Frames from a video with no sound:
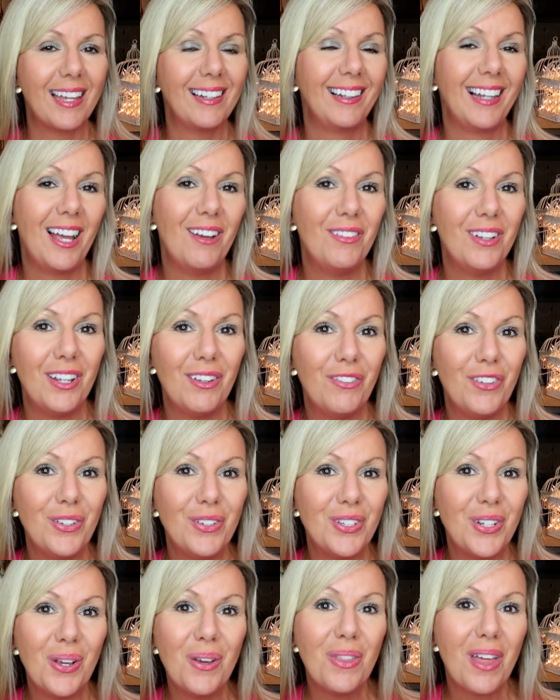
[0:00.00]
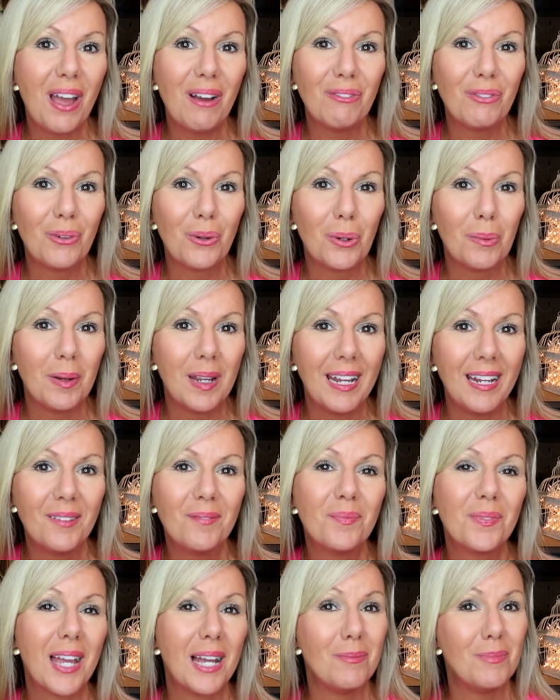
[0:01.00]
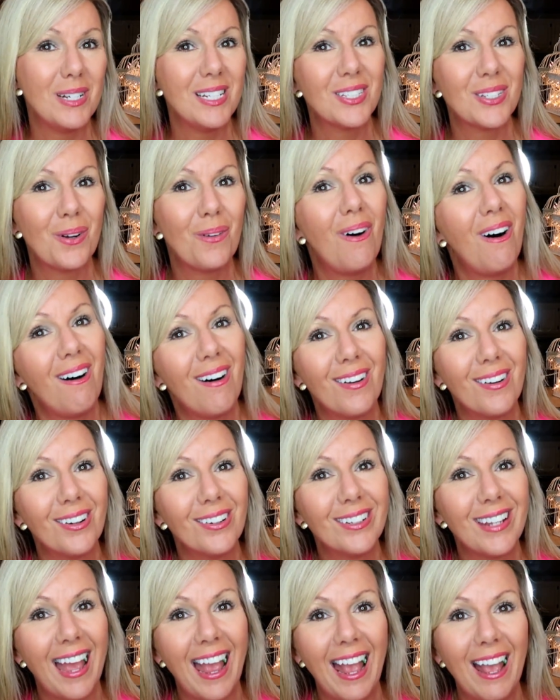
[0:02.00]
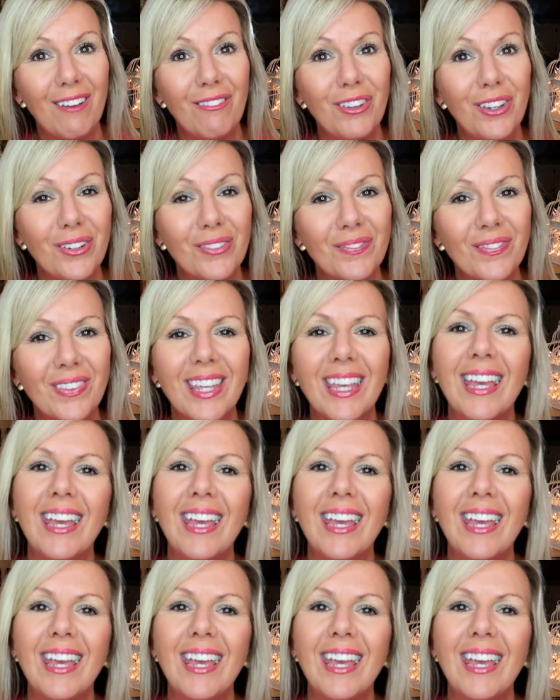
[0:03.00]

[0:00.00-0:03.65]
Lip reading: I'd love it if you'd do that for me. I'd be so honored to have you.